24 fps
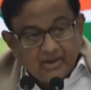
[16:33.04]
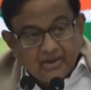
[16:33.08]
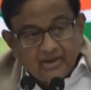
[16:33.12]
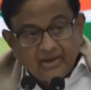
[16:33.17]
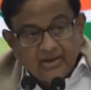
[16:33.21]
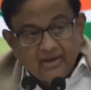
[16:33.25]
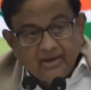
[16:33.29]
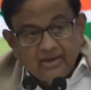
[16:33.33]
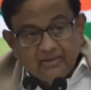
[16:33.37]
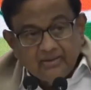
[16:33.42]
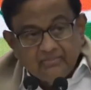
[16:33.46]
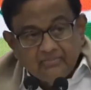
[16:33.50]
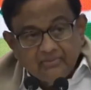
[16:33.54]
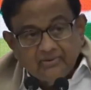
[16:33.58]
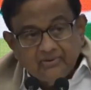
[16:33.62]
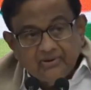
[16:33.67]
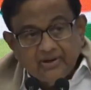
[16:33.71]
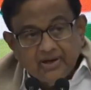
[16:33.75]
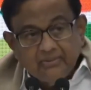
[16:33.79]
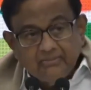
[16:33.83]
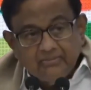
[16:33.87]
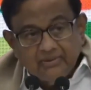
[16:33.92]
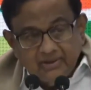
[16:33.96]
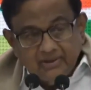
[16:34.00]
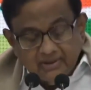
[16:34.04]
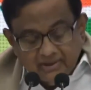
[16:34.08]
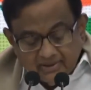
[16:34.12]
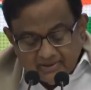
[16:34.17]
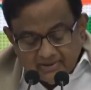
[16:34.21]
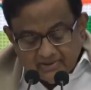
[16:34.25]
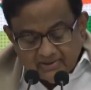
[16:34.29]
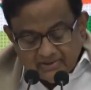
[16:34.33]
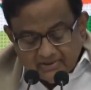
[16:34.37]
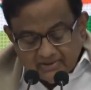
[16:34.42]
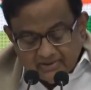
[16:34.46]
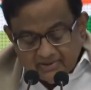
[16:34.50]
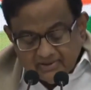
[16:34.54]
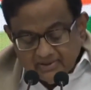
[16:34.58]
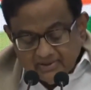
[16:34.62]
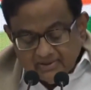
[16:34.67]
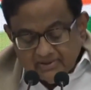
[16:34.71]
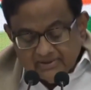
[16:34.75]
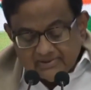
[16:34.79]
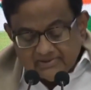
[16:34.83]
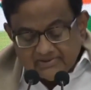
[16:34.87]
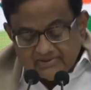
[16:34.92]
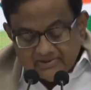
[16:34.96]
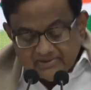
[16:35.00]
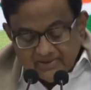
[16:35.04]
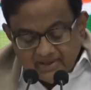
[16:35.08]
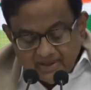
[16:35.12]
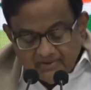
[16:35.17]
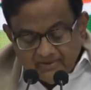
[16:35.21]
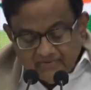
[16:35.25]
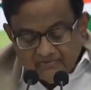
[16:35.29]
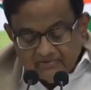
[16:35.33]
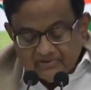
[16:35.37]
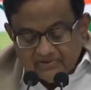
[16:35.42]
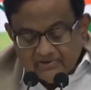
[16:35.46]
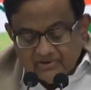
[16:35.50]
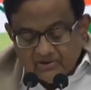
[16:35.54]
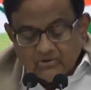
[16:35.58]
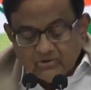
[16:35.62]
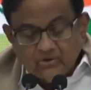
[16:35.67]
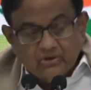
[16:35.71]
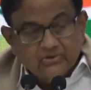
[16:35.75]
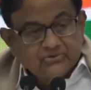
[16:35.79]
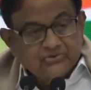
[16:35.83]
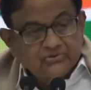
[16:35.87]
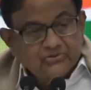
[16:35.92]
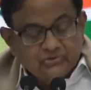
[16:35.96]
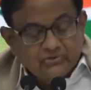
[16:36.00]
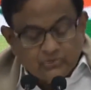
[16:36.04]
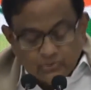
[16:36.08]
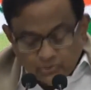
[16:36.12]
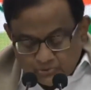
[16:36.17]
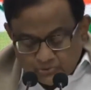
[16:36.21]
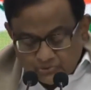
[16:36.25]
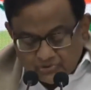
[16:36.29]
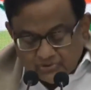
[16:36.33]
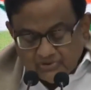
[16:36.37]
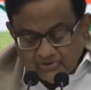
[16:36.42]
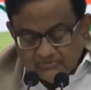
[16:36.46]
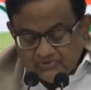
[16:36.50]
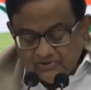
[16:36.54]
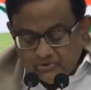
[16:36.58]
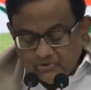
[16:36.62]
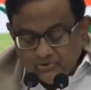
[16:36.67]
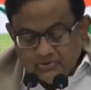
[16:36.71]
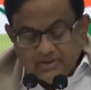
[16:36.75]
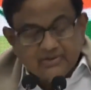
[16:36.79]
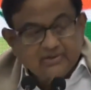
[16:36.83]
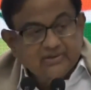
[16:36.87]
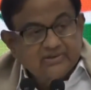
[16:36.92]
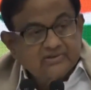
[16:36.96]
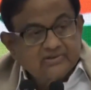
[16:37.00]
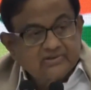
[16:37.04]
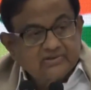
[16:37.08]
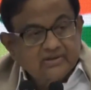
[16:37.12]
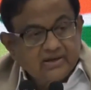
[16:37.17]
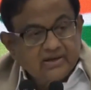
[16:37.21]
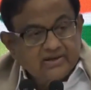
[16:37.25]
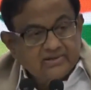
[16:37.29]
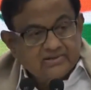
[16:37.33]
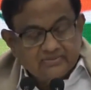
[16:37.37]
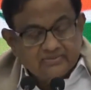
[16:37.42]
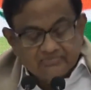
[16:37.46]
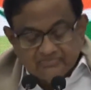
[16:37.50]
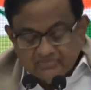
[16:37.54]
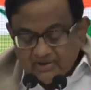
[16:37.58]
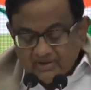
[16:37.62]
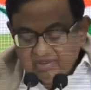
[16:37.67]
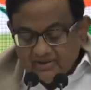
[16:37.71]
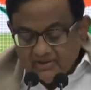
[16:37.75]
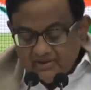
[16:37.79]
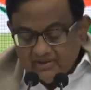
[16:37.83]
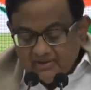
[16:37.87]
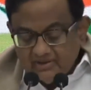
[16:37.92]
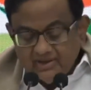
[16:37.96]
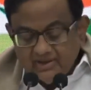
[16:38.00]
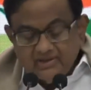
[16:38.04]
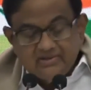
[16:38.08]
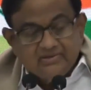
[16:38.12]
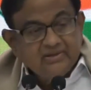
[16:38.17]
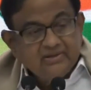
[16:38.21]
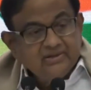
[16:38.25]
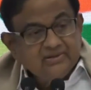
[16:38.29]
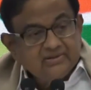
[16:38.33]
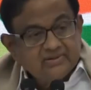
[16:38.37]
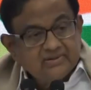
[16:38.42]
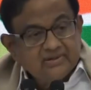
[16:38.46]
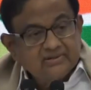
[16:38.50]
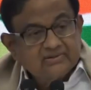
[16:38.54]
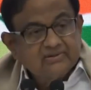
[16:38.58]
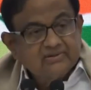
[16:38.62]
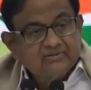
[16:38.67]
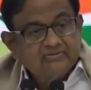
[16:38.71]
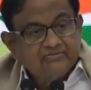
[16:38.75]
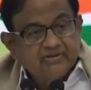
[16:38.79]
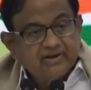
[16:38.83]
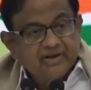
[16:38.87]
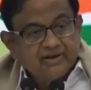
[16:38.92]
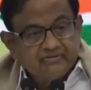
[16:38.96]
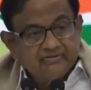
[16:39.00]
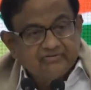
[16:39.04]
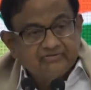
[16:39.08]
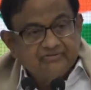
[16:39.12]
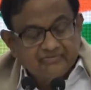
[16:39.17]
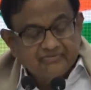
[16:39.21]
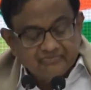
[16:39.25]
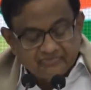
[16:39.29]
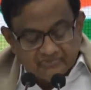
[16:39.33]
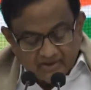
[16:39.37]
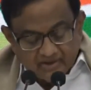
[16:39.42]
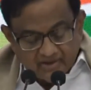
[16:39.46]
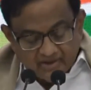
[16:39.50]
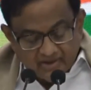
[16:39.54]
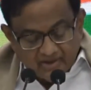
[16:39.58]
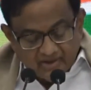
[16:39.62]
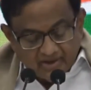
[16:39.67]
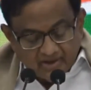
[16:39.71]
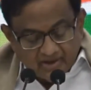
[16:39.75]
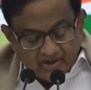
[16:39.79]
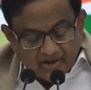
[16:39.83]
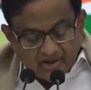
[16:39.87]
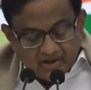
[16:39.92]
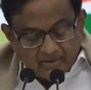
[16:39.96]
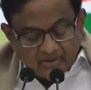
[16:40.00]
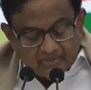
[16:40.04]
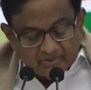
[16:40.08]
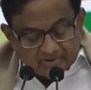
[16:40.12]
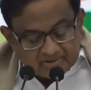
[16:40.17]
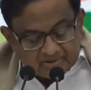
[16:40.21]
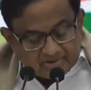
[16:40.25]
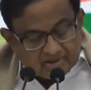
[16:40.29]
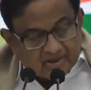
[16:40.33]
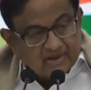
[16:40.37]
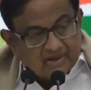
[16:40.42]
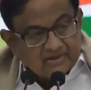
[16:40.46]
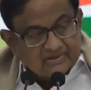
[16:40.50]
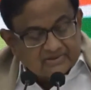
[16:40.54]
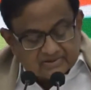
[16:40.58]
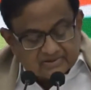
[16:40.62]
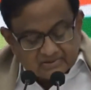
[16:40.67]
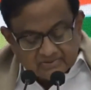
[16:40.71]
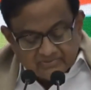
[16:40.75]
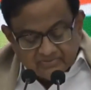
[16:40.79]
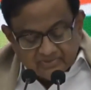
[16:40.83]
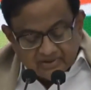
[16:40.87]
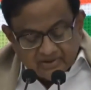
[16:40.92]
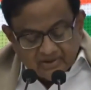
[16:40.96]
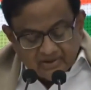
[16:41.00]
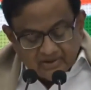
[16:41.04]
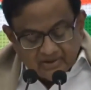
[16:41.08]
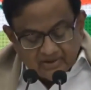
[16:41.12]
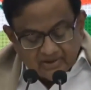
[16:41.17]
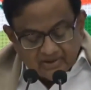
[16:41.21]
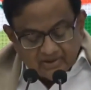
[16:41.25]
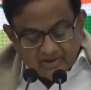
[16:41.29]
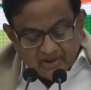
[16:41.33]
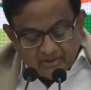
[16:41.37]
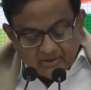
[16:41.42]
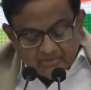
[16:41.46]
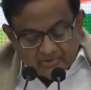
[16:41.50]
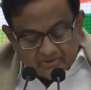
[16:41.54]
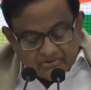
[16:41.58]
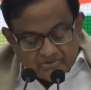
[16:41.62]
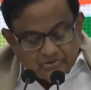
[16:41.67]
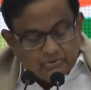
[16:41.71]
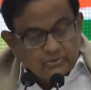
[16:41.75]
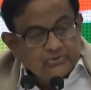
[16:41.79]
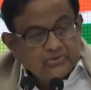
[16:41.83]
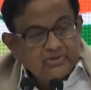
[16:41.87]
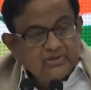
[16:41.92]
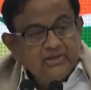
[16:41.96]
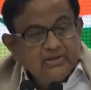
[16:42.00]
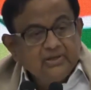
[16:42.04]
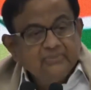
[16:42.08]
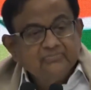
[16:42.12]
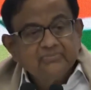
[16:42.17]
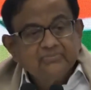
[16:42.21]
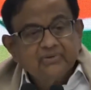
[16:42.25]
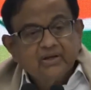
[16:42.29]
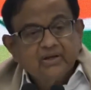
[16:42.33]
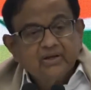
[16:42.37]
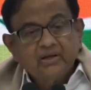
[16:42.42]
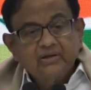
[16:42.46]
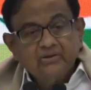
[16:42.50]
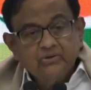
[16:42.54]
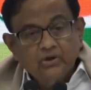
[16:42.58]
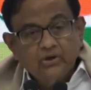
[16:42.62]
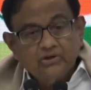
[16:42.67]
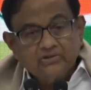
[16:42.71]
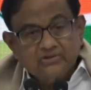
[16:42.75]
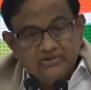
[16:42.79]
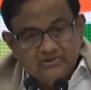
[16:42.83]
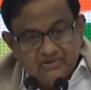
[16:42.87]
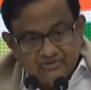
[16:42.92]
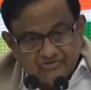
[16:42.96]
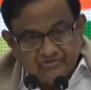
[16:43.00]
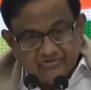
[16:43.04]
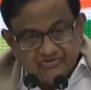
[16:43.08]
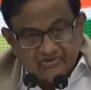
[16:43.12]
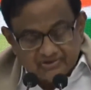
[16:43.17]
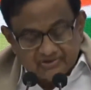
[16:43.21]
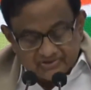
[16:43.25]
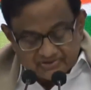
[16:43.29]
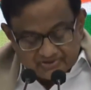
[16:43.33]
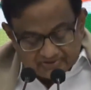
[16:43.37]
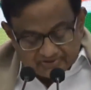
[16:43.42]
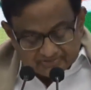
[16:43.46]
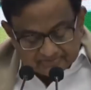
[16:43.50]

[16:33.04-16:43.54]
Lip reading: Abraham Lincoln saved the Constitution of the United States in 1865. Our task and our duty are not different.